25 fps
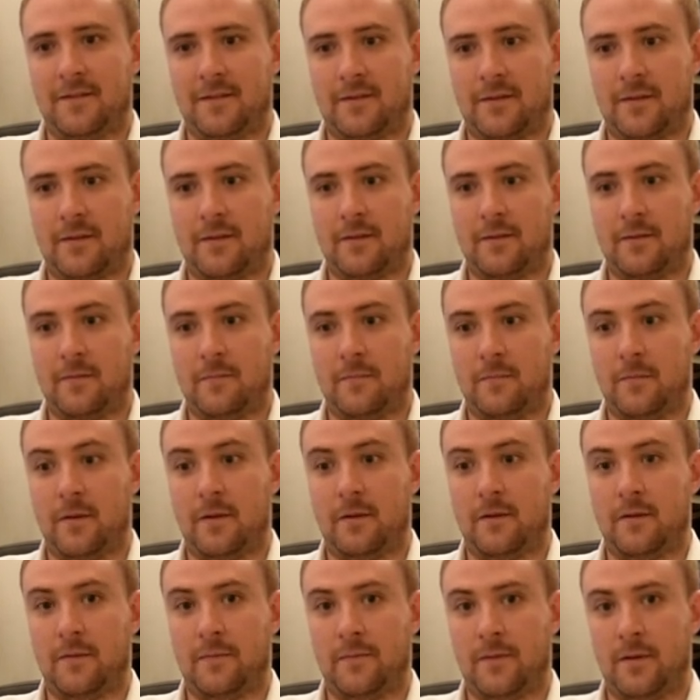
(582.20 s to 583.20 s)
so,
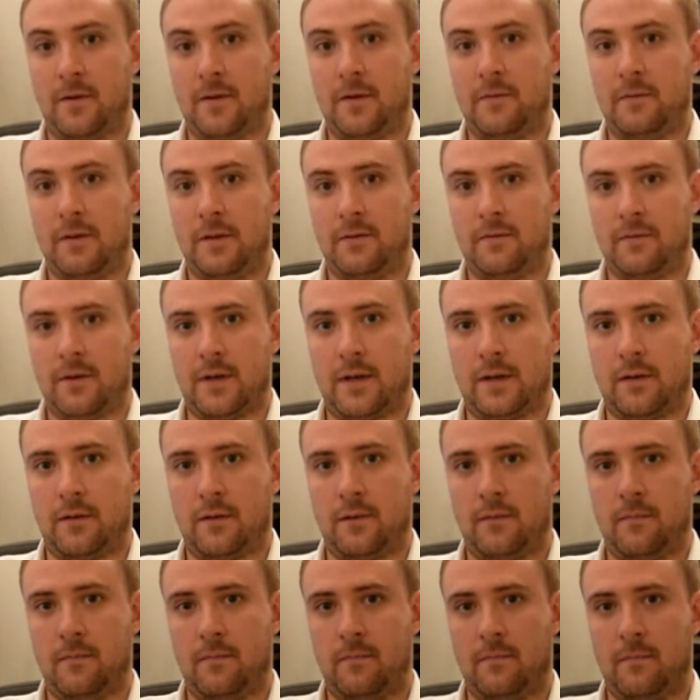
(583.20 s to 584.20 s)
the fiery
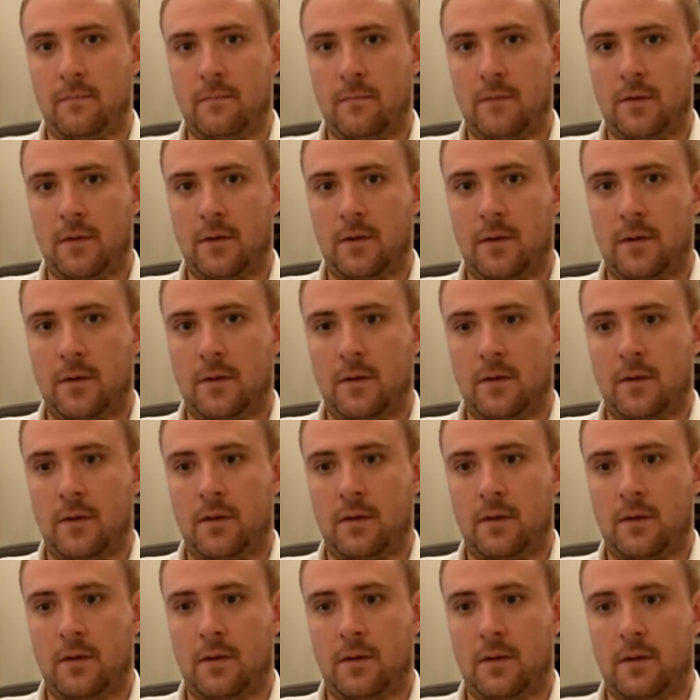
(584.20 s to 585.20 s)
dragon,
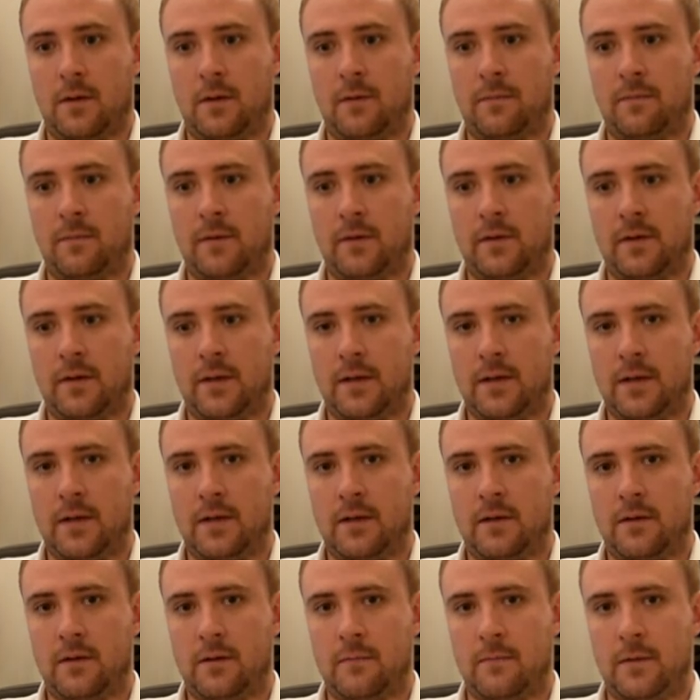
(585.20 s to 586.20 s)
if we take
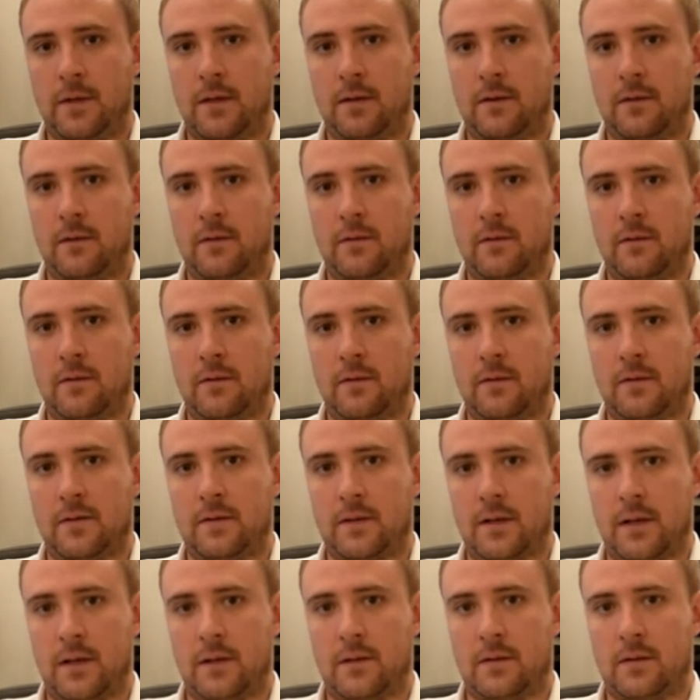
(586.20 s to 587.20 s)
it to mean
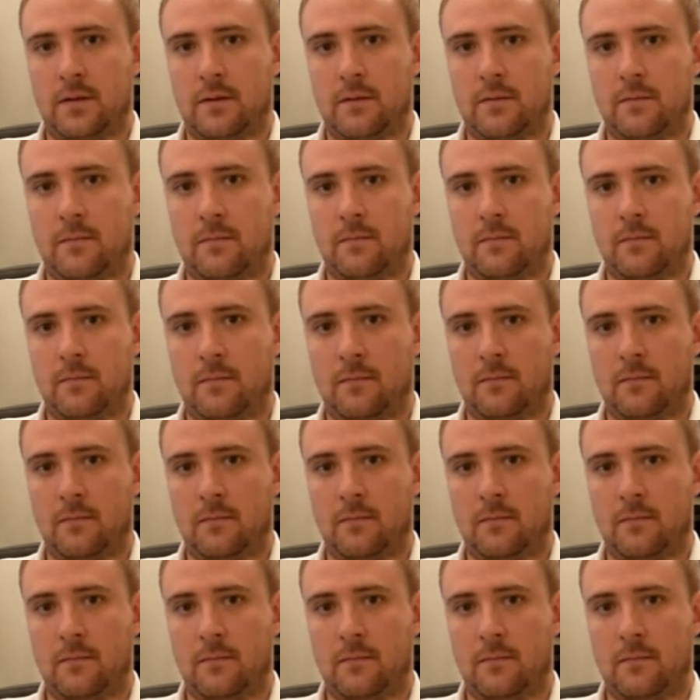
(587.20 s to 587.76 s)
Satan,